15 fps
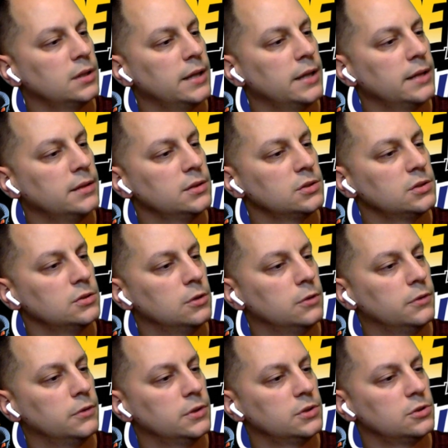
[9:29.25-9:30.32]
Galactus
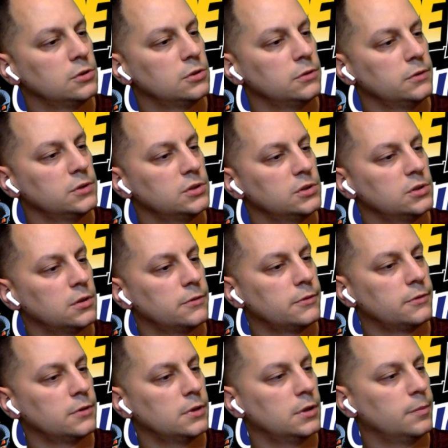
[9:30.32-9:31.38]
Nova, Silver
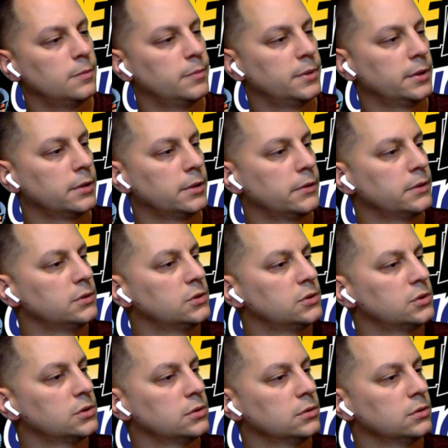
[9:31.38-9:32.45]
Surfer
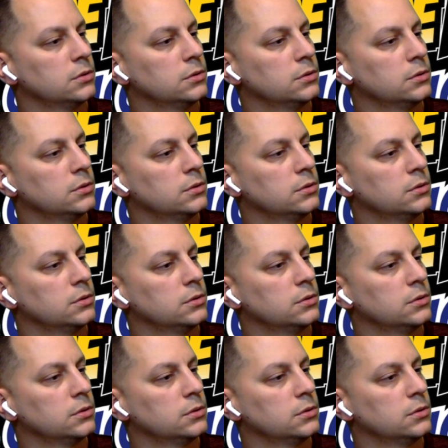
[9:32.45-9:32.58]
appearance.